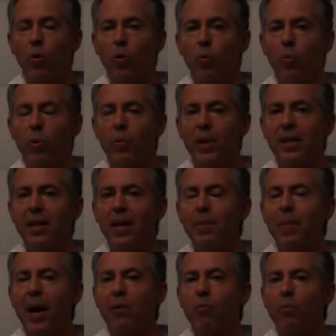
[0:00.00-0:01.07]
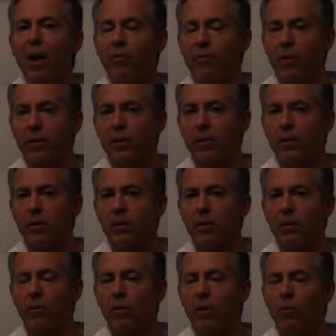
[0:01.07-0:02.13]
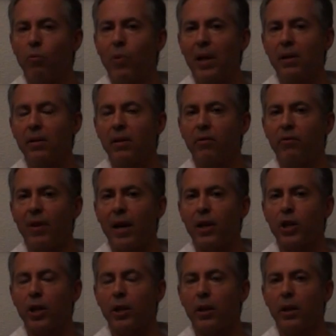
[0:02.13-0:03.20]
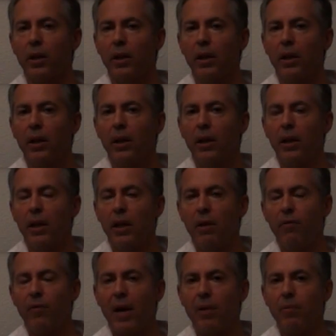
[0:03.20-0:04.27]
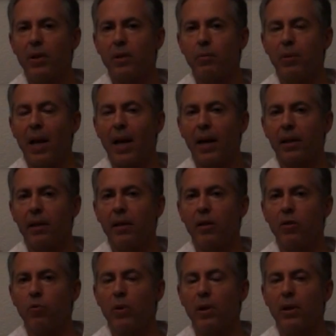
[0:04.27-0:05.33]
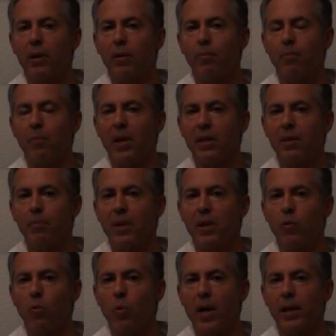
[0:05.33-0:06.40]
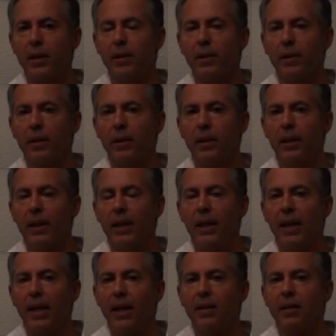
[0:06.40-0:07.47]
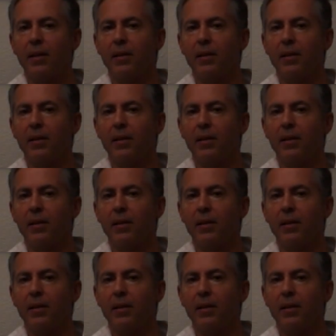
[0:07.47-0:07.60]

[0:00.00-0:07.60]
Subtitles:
We're reasoning by reference, or in a relative fashion. If that one is black, this one must be white. It's